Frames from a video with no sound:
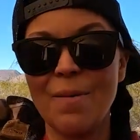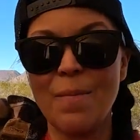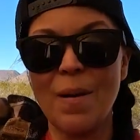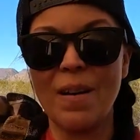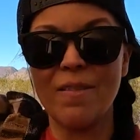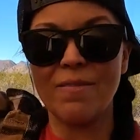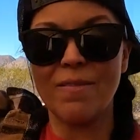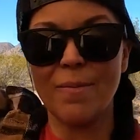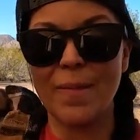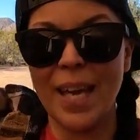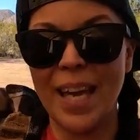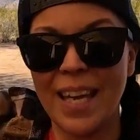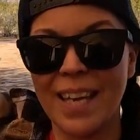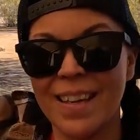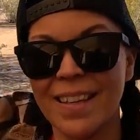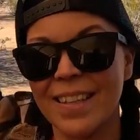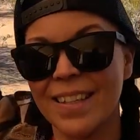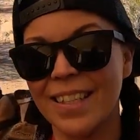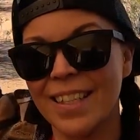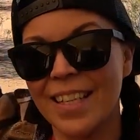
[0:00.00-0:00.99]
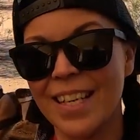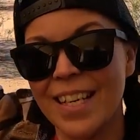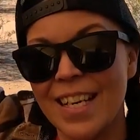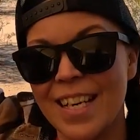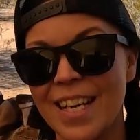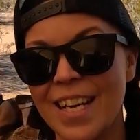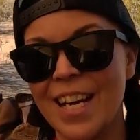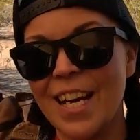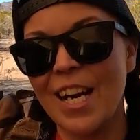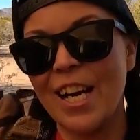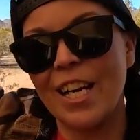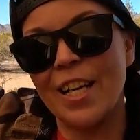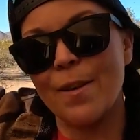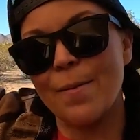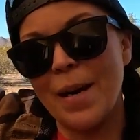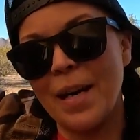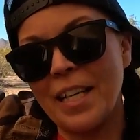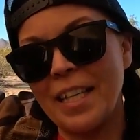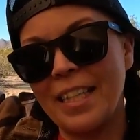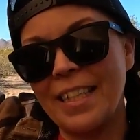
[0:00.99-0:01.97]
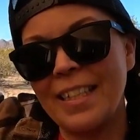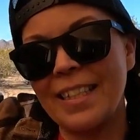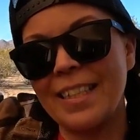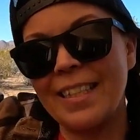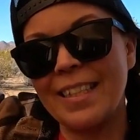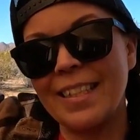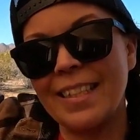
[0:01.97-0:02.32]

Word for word: above me are mine